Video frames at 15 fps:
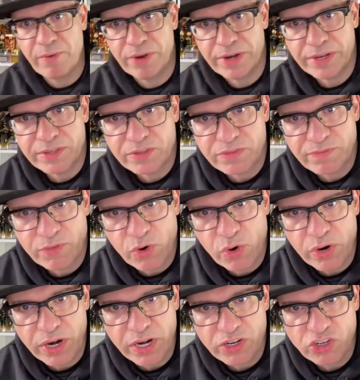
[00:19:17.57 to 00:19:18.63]
that one,
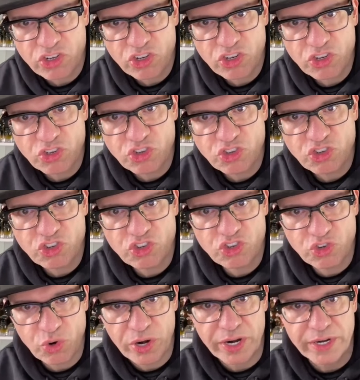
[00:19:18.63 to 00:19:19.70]
for
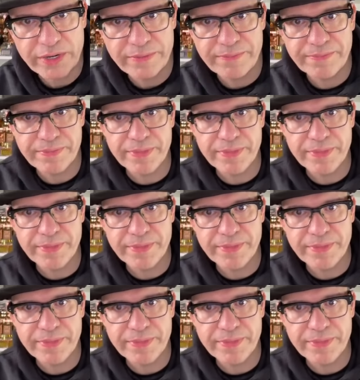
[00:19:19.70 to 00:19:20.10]
sure.